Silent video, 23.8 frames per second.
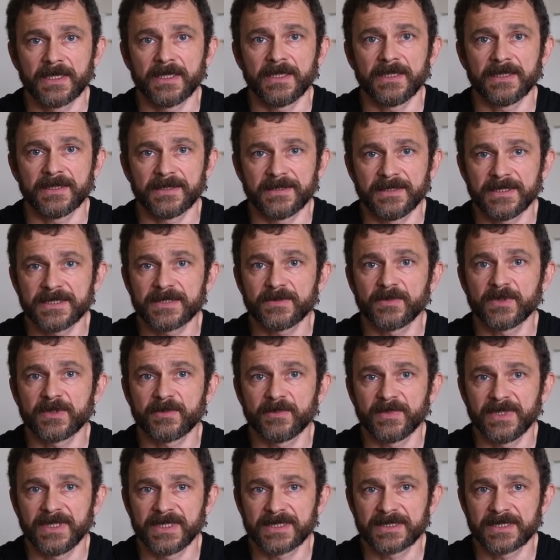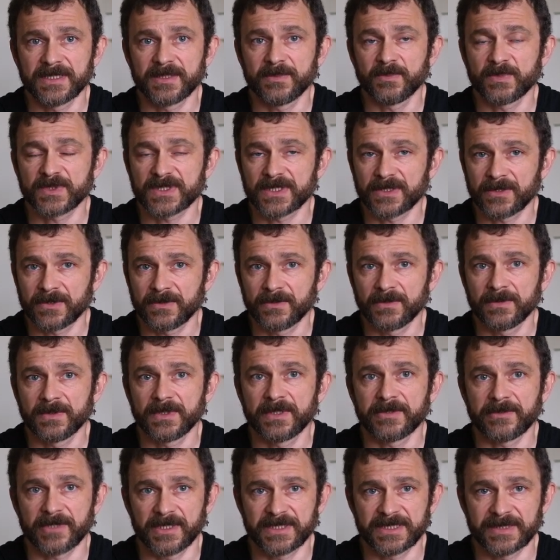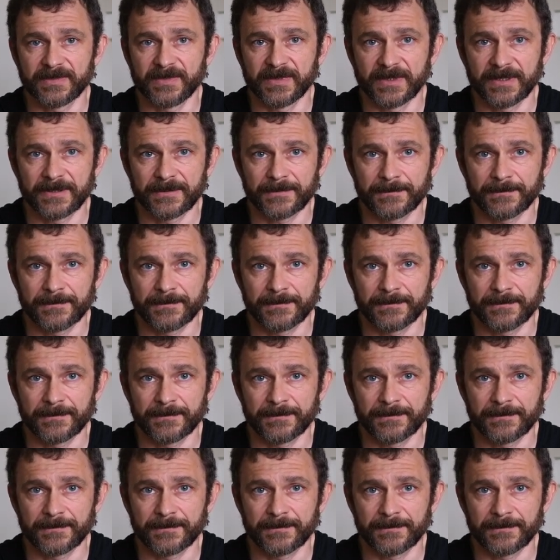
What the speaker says: and that's what makes it so credible.